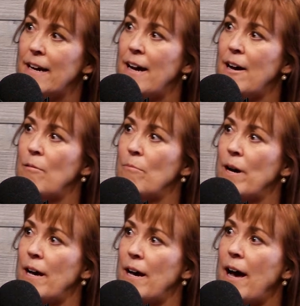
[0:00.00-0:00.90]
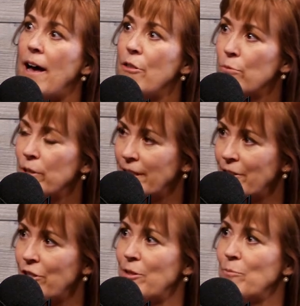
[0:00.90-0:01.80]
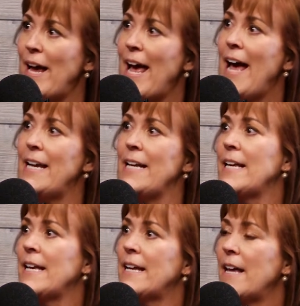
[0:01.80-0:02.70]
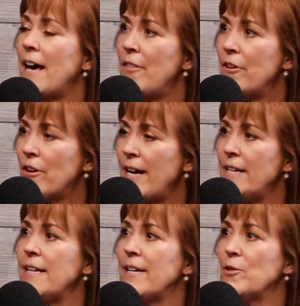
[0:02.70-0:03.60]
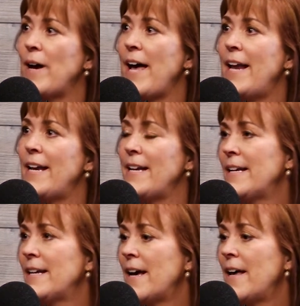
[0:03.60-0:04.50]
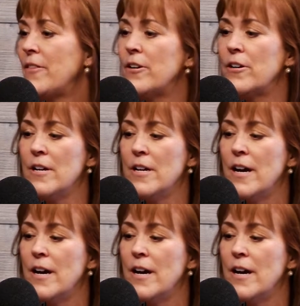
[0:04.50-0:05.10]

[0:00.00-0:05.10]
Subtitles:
other religions, by adding in other ideas, by adding in other,